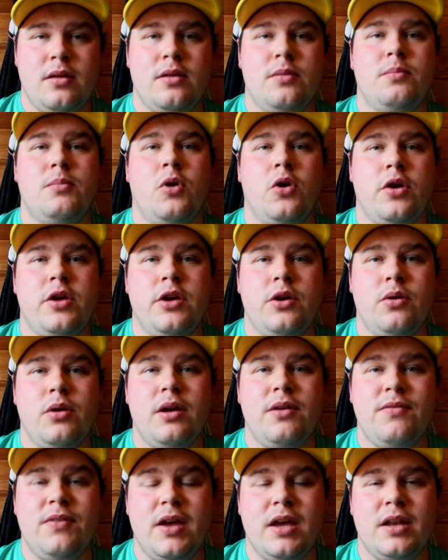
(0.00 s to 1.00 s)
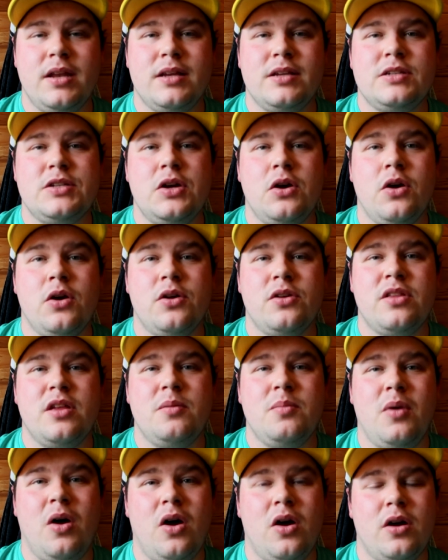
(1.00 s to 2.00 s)
Mercury, Venus, Earth,
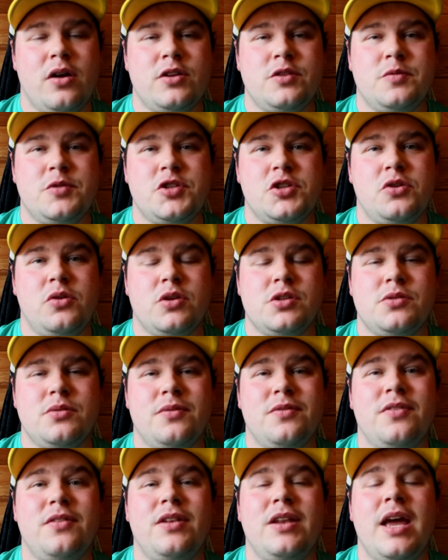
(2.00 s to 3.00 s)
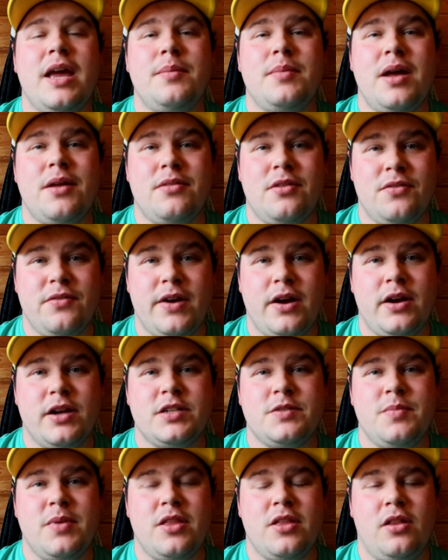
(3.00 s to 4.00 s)
and Mars, which of course were named after
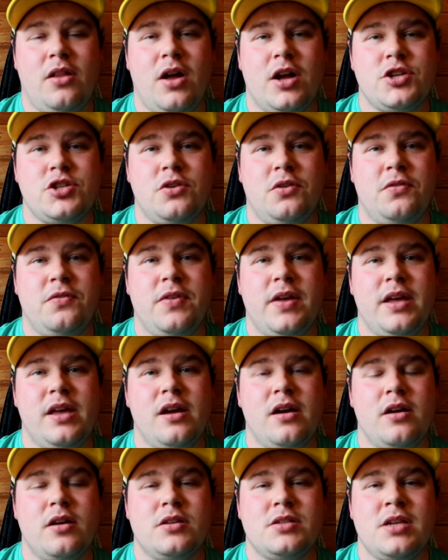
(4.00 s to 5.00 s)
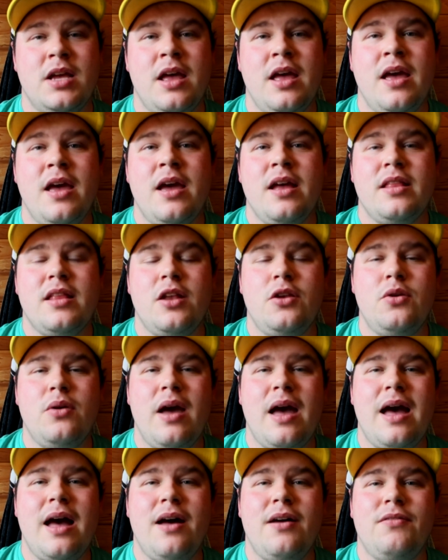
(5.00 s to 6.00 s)
various mythological figures, then you
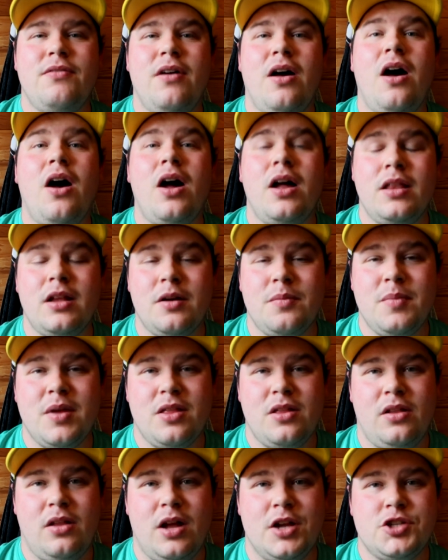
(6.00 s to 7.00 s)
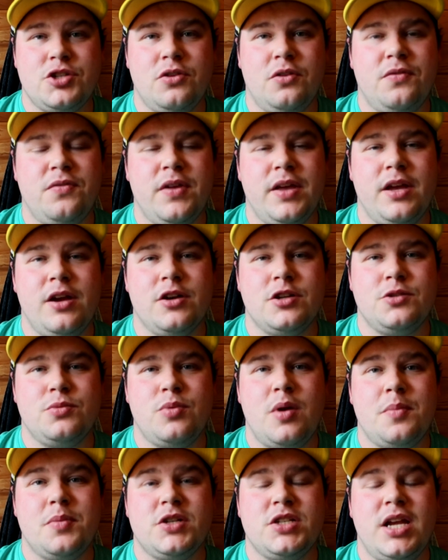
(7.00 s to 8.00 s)
have other mythological figures
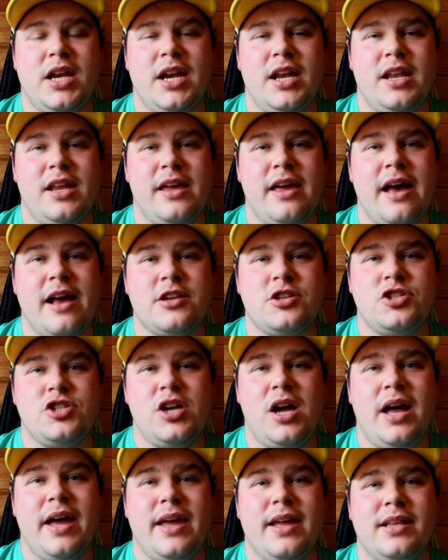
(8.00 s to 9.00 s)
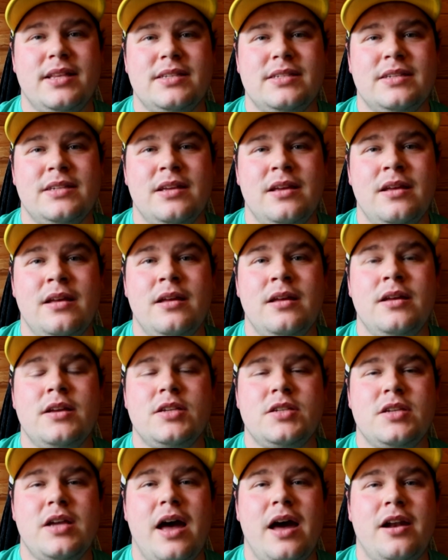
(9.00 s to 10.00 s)
representing the gas giants,
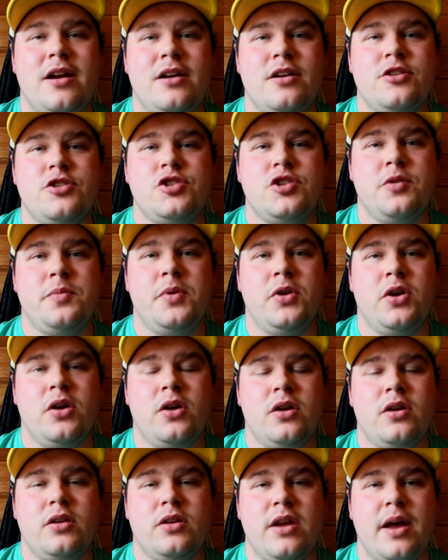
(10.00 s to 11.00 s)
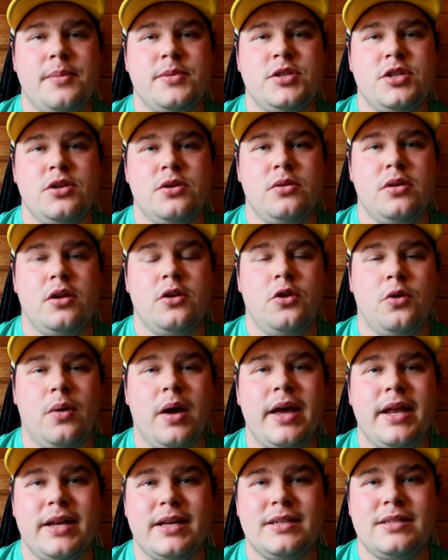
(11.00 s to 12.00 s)
Saturn, Jupiter, Neptune, and
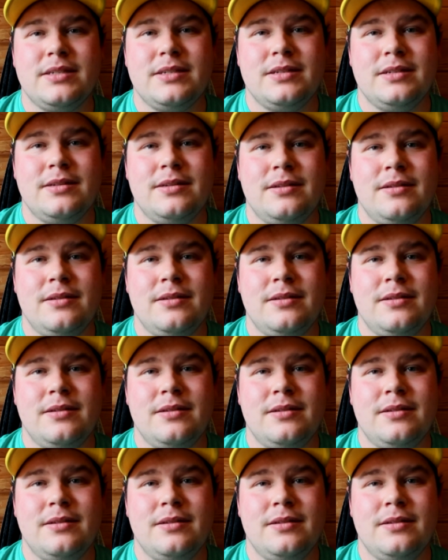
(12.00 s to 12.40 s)
Uranus.